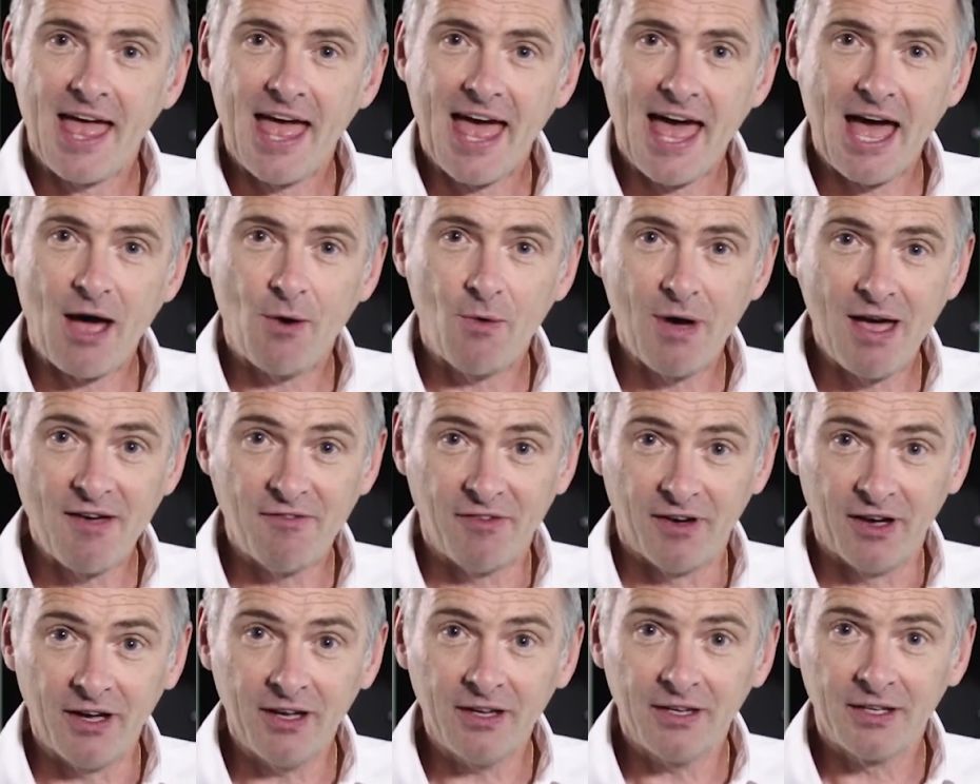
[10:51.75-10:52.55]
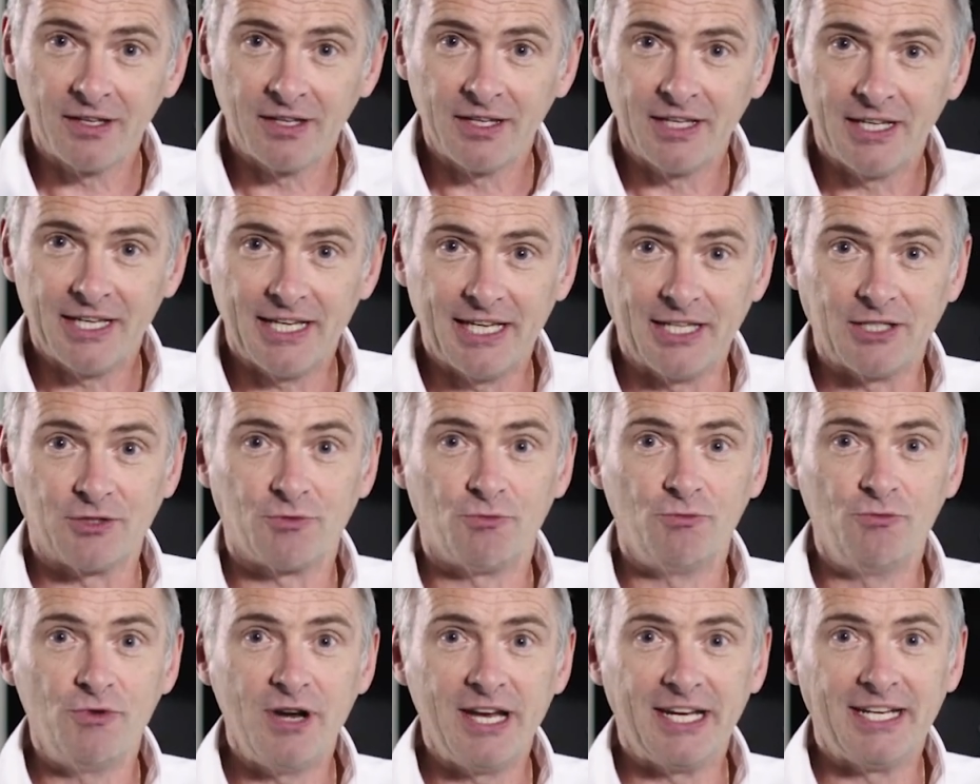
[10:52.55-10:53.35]
However, it's
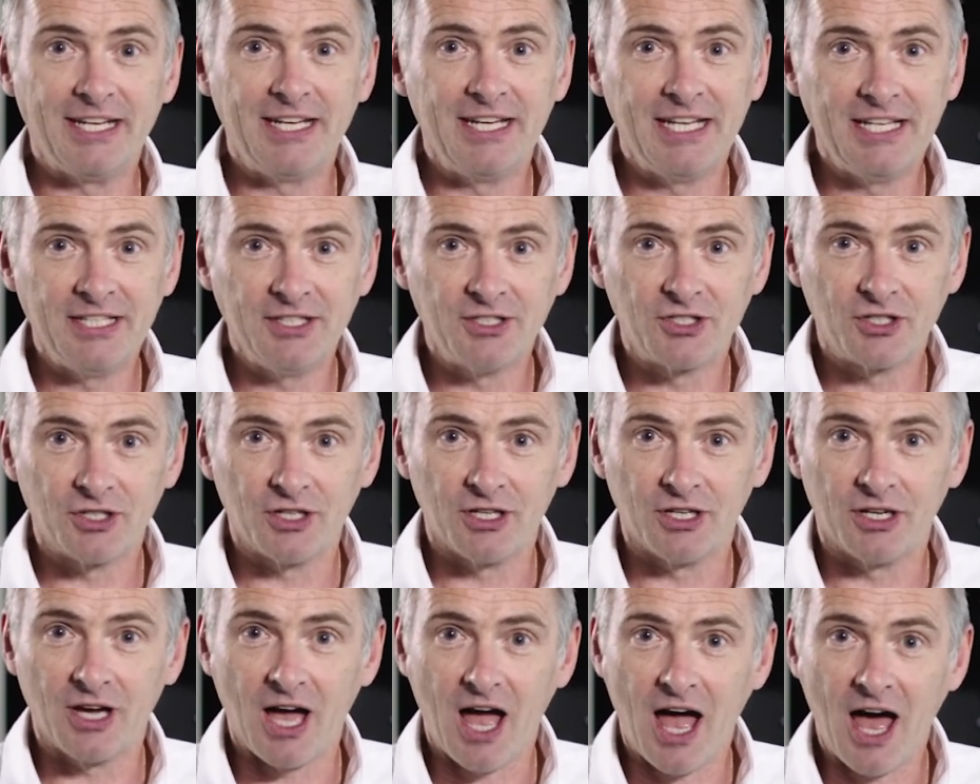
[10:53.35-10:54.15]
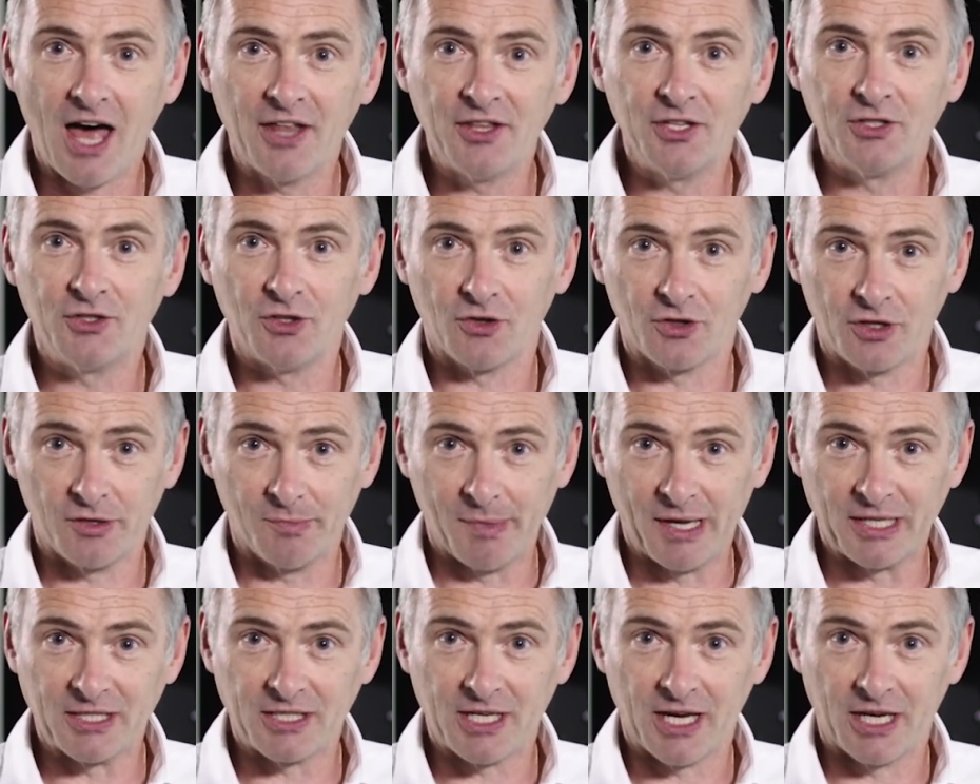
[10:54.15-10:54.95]
written into other
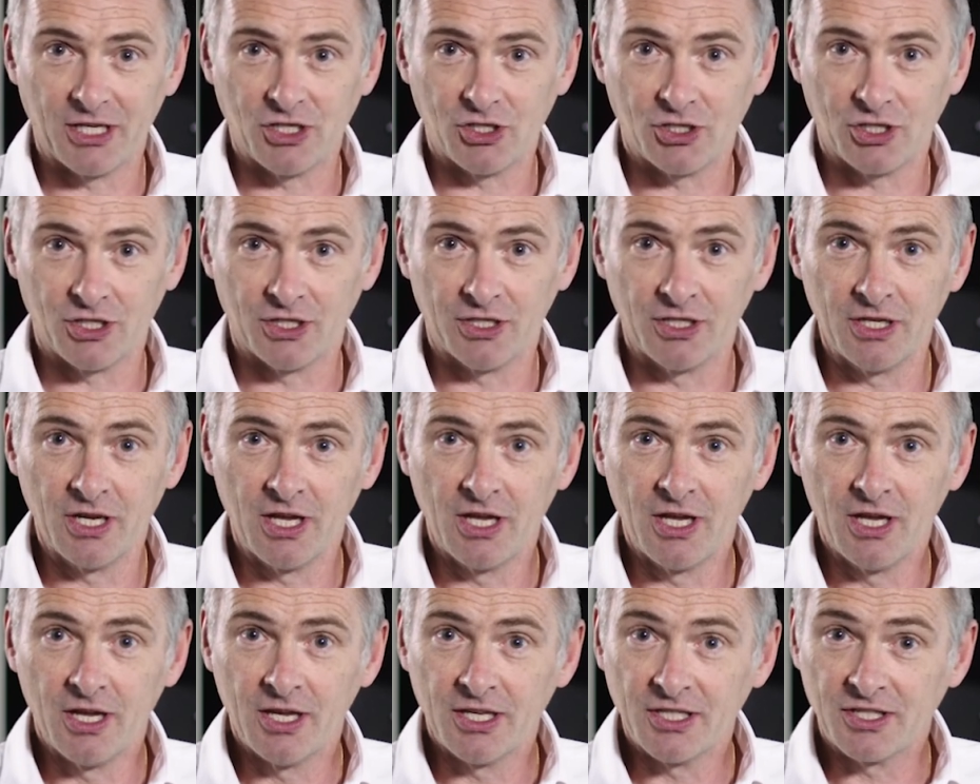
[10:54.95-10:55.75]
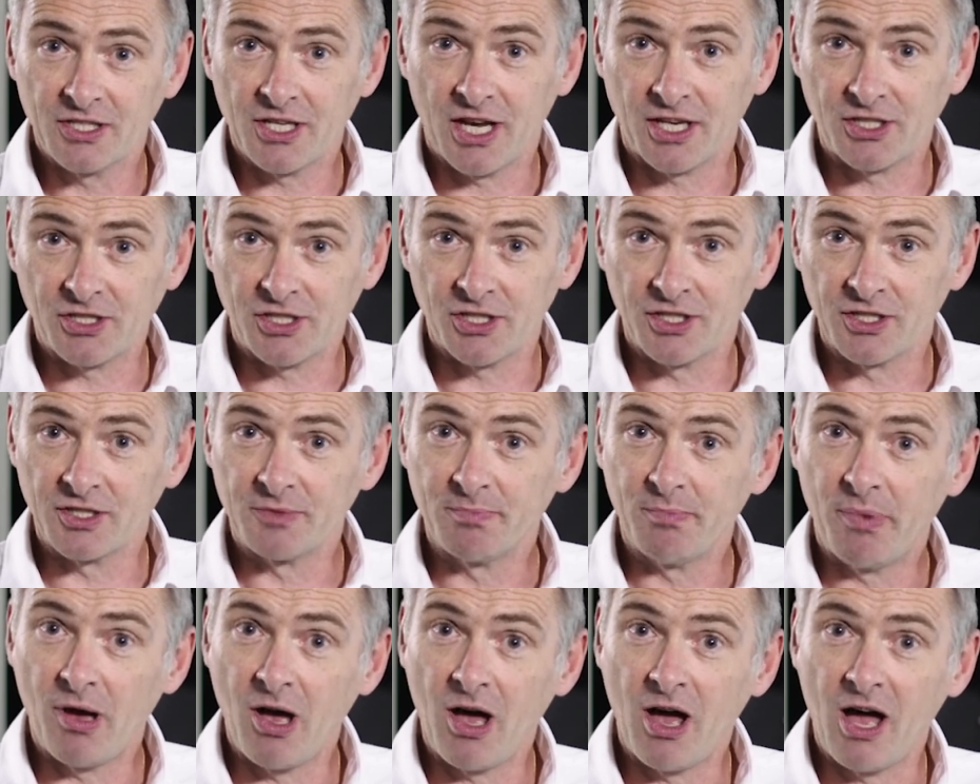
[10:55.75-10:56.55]
documentation, such as
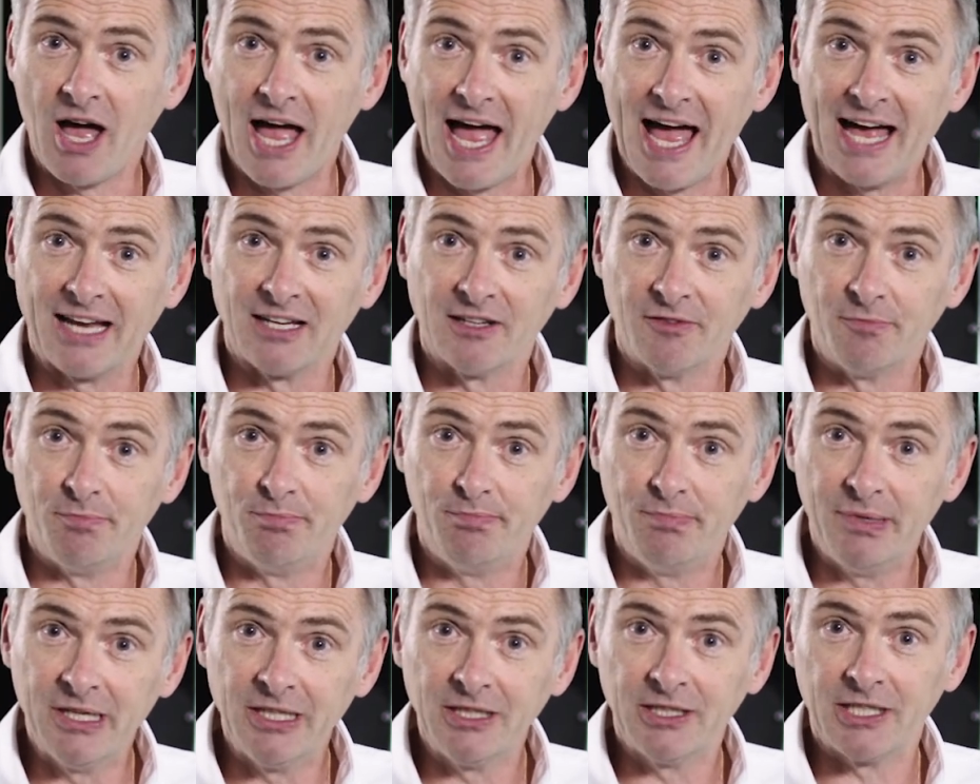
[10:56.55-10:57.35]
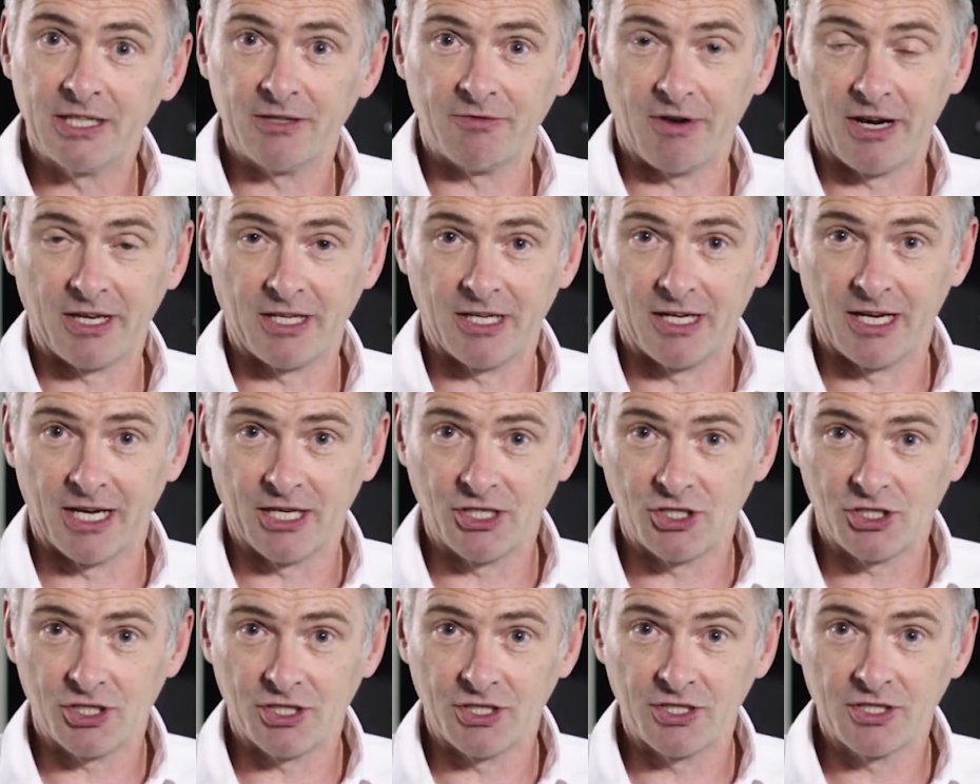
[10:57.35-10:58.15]
Part L of building
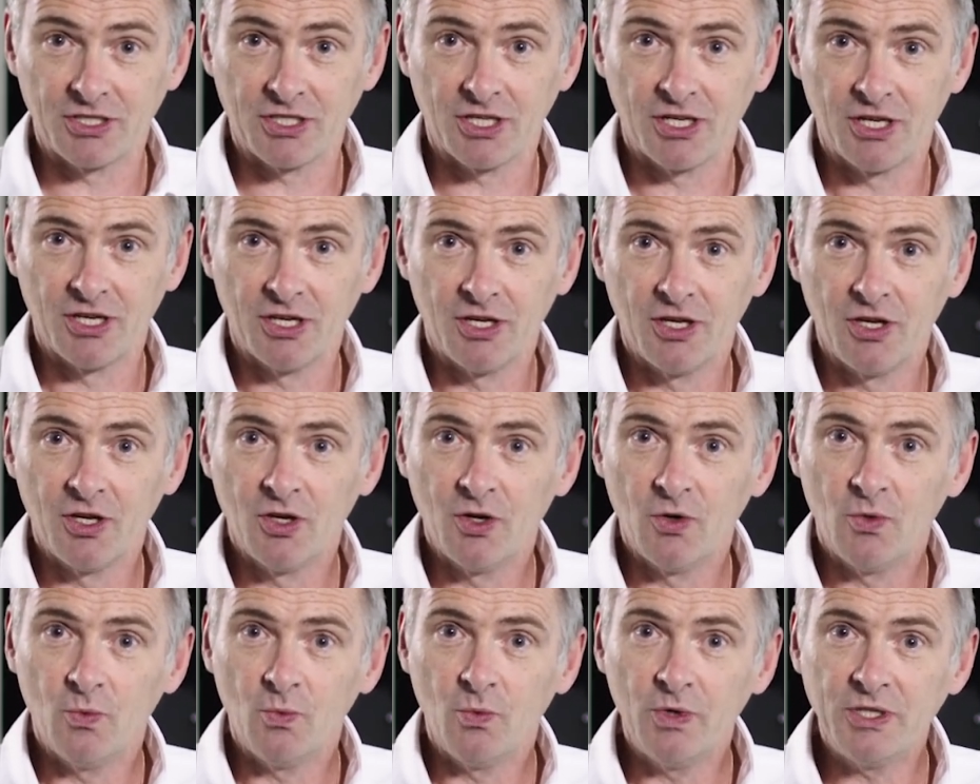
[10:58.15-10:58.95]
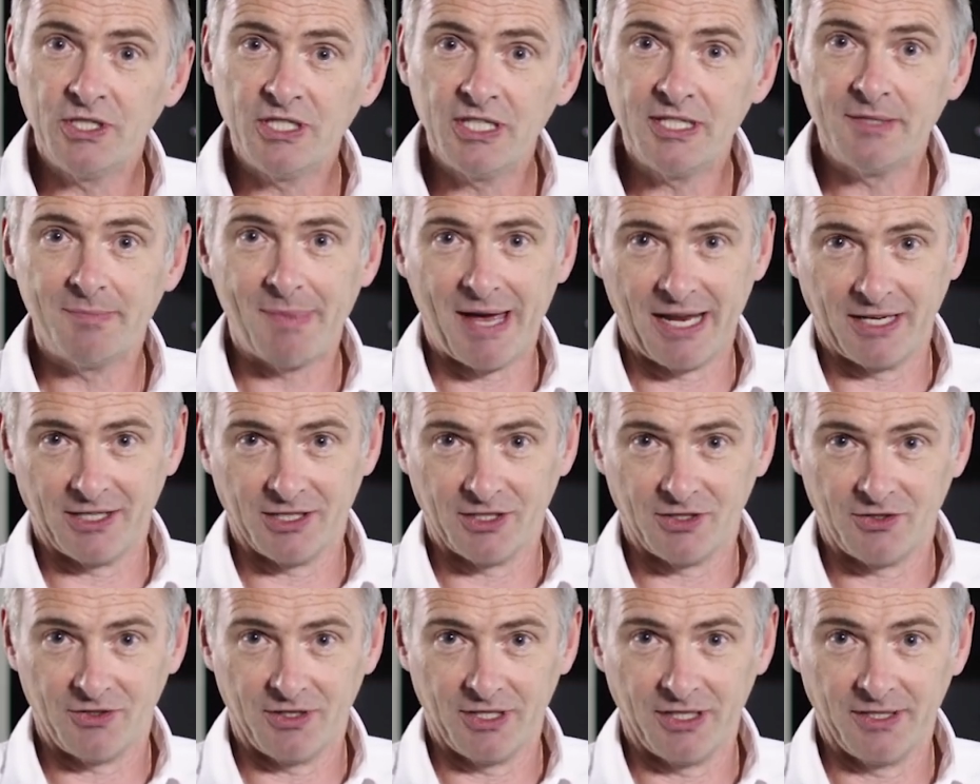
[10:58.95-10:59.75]
regulations, which is
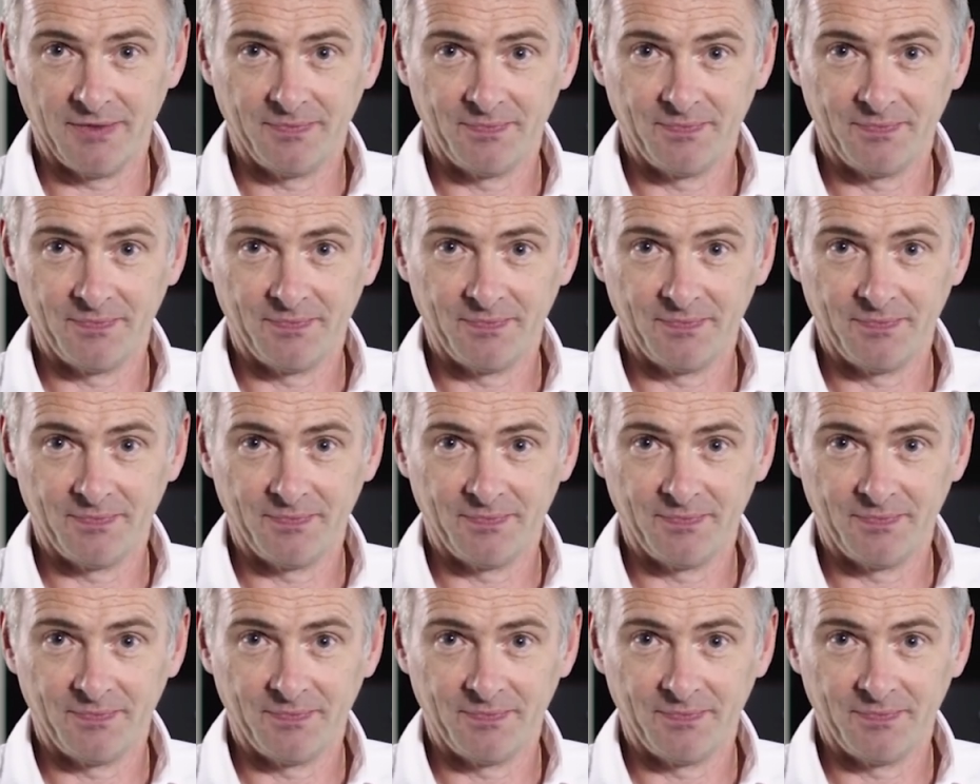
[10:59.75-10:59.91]
mandatory.